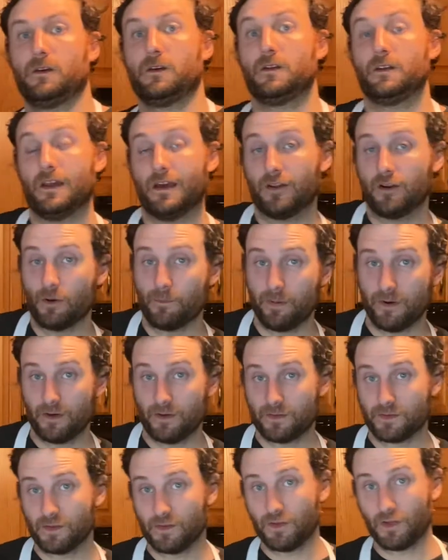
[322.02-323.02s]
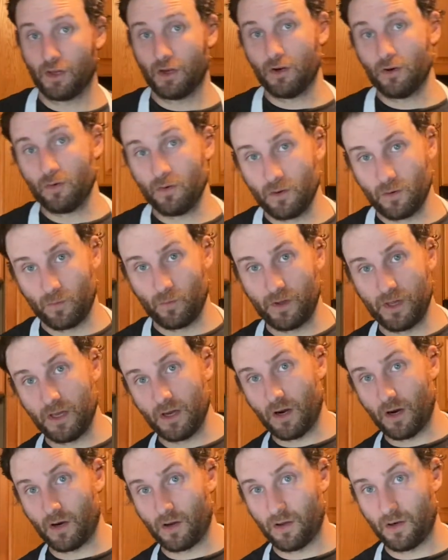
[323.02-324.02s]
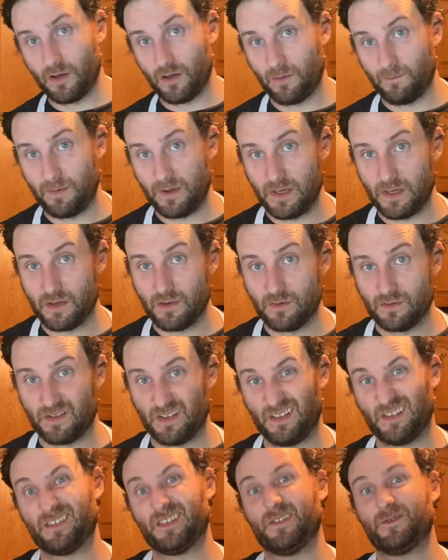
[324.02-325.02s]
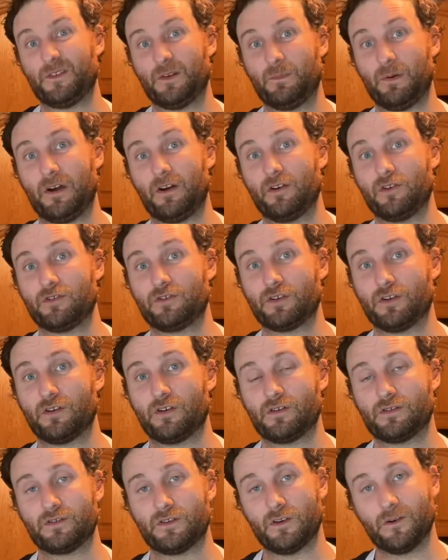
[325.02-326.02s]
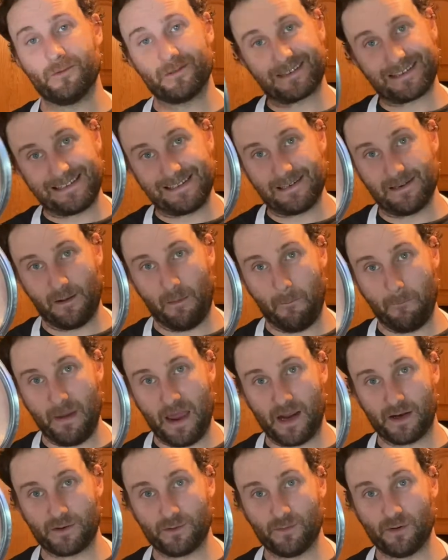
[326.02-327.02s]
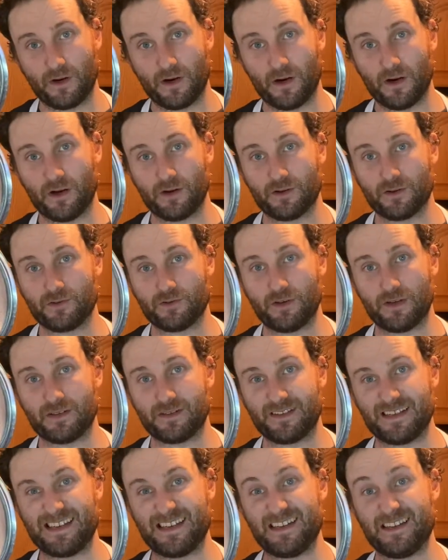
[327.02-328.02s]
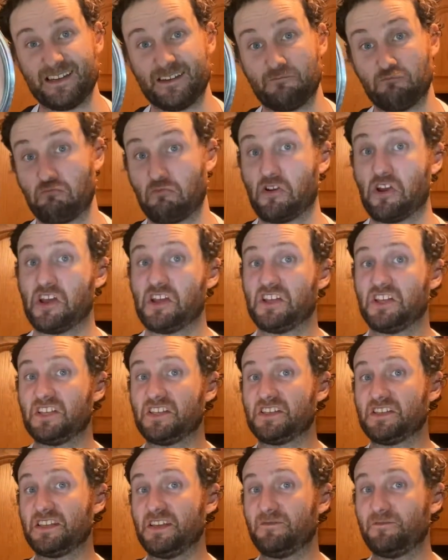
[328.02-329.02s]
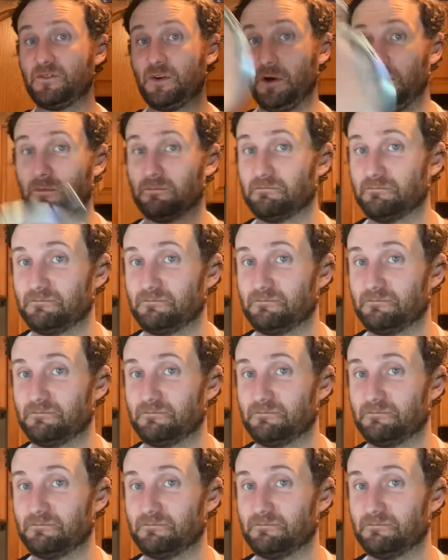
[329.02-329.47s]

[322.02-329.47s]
Now that our butter's good to go, we are gonna be using sifted powdered sugar. So back to our trusty sifter.